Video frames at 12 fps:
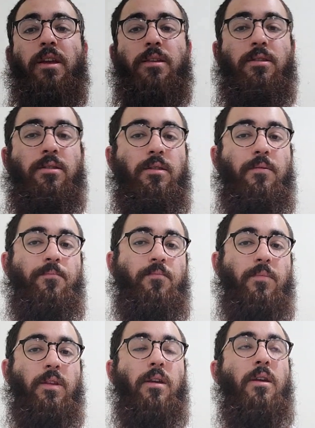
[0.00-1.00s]
face.
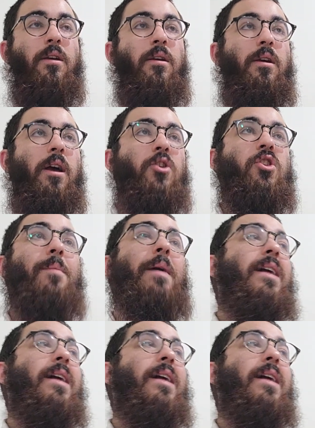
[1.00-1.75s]
Hashem